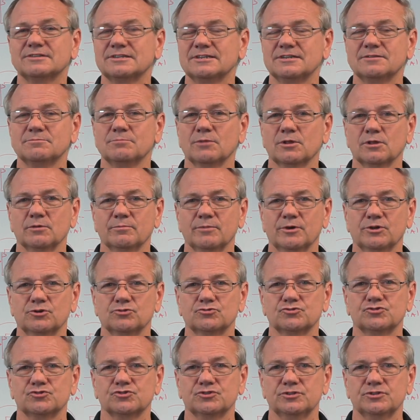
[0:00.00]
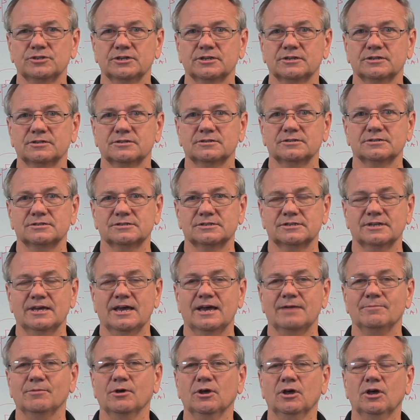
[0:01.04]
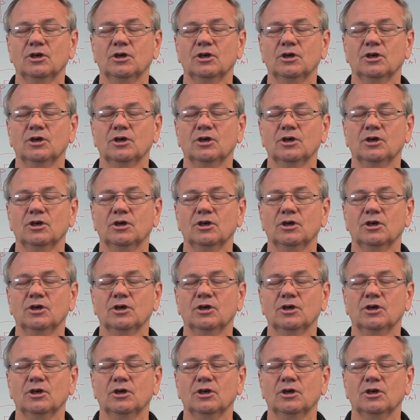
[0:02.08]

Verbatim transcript: 10 millimeters thick at this time.